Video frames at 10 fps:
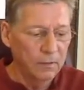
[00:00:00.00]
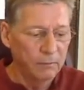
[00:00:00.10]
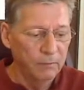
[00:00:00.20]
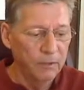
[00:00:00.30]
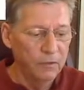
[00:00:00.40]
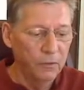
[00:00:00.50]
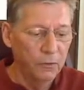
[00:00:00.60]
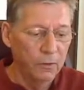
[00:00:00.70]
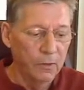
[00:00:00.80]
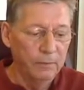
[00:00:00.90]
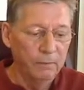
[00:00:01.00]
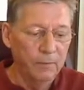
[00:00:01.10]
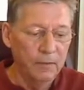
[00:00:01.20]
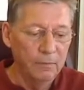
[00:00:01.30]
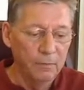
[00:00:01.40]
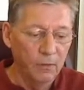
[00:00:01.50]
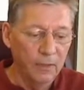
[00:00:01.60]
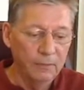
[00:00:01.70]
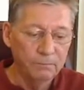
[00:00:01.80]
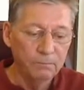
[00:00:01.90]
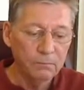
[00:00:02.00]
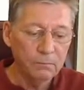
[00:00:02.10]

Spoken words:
come in the door in the morning